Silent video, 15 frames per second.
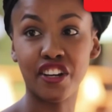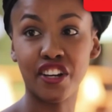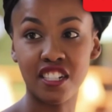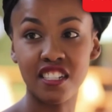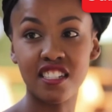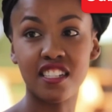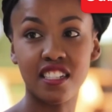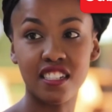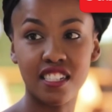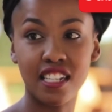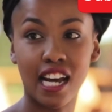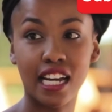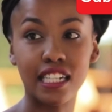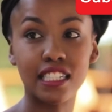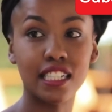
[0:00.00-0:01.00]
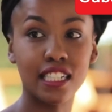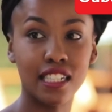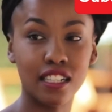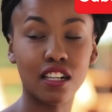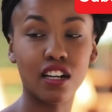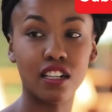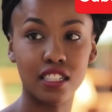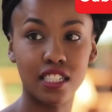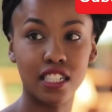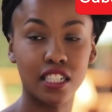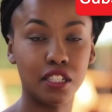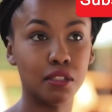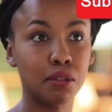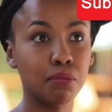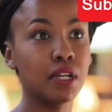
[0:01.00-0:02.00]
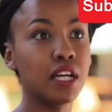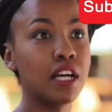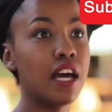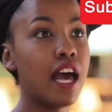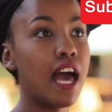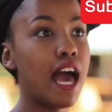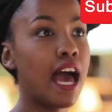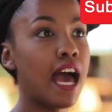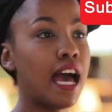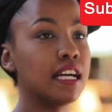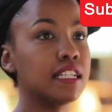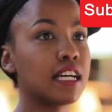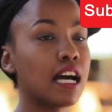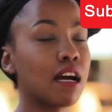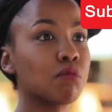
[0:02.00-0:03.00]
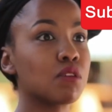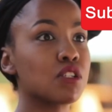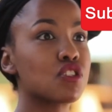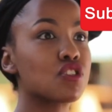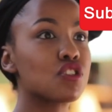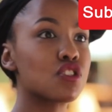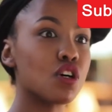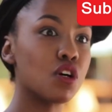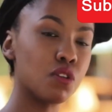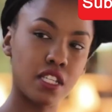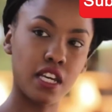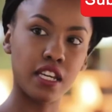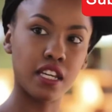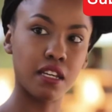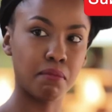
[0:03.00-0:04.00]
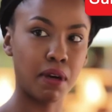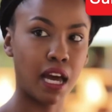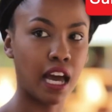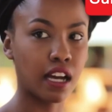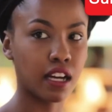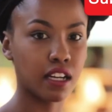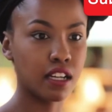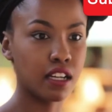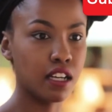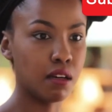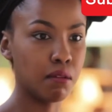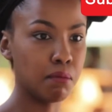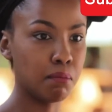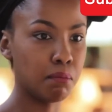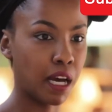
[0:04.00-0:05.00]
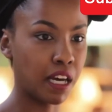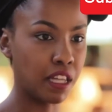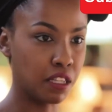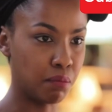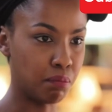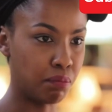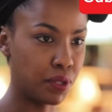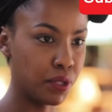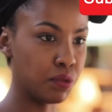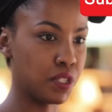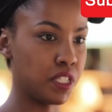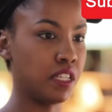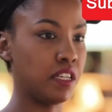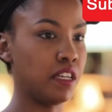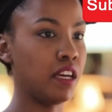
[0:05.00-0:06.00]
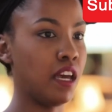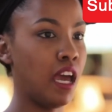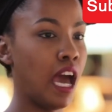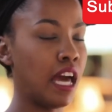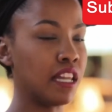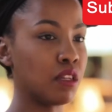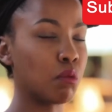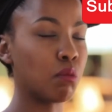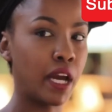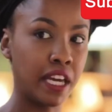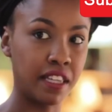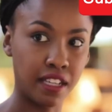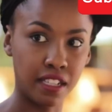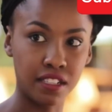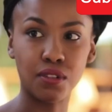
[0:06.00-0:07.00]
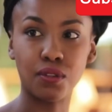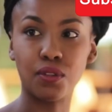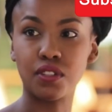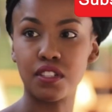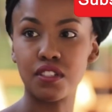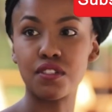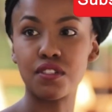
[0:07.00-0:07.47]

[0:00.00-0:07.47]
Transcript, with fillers: you're going to see tonight in the Continuum. And I was so taken back by the beauty and the way they told the